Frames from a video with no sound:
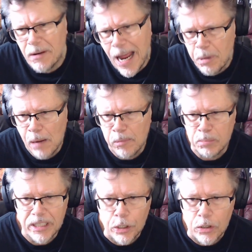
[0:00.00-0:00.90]
I probably
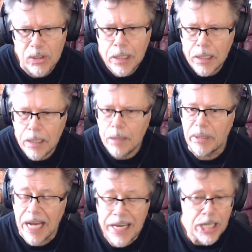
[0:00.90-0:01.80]
do. But
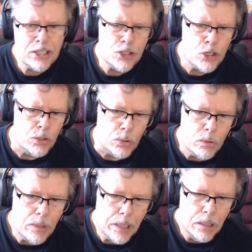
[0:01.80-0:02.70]
I could do